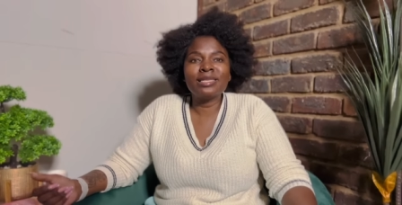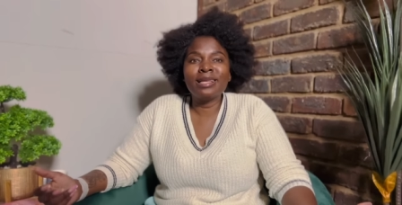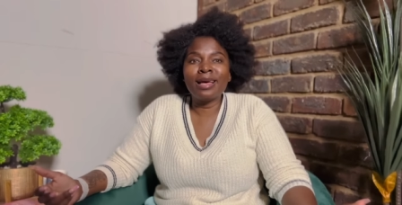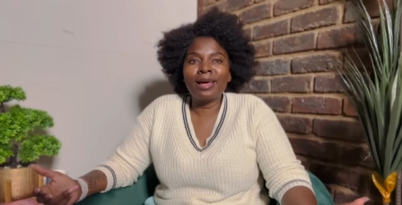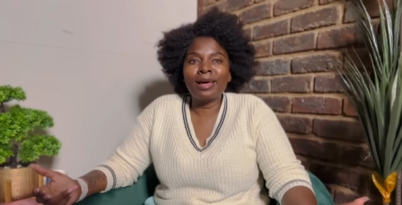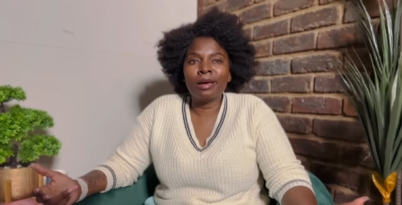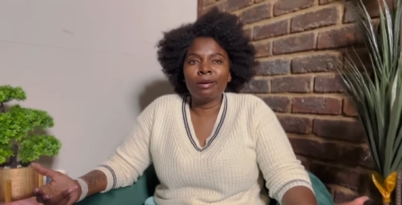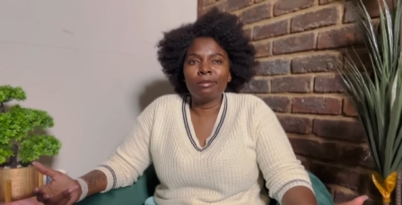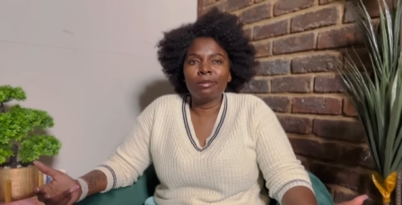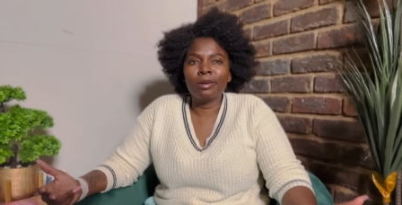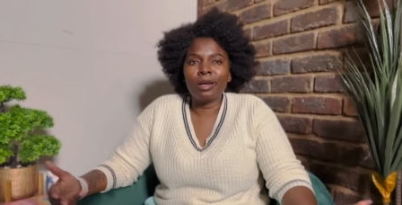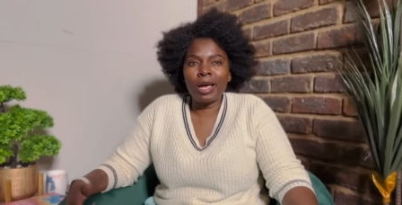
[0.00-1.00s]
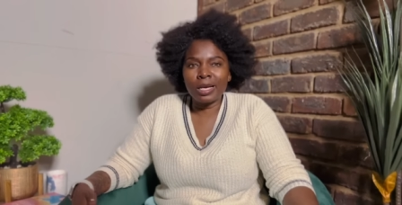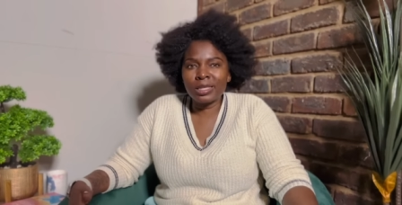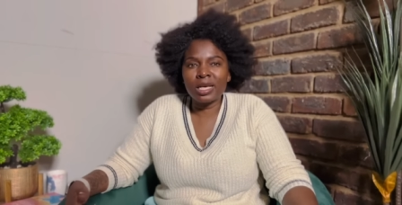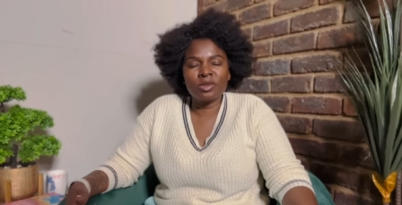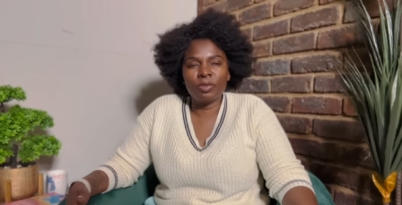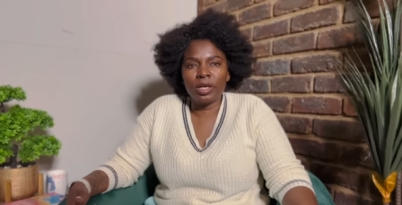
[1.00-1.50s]
the
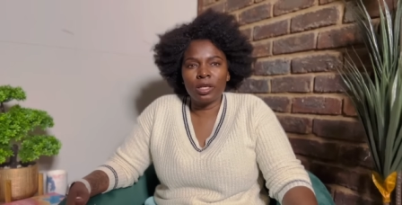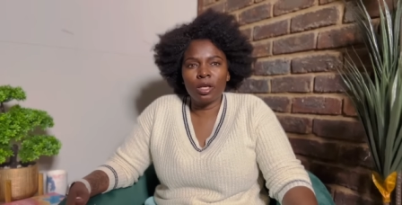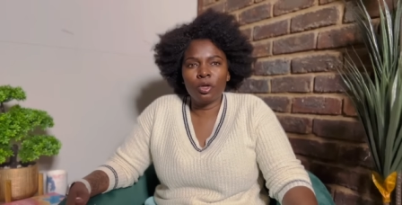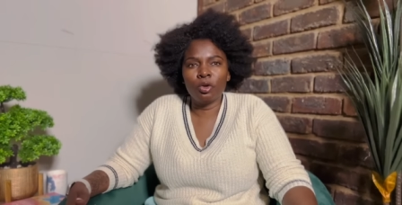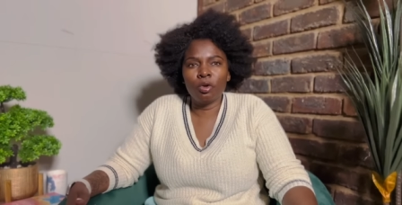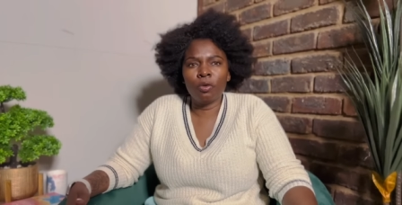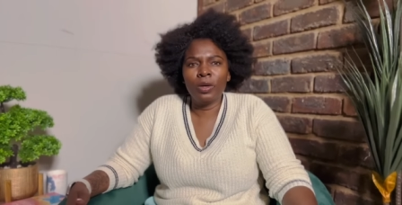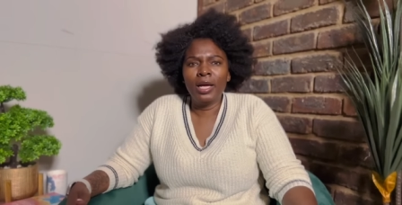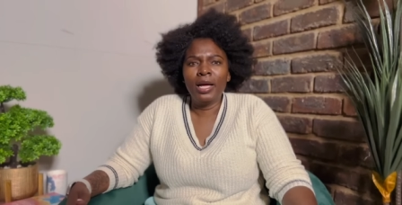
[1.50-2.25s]
ex-husband, you know.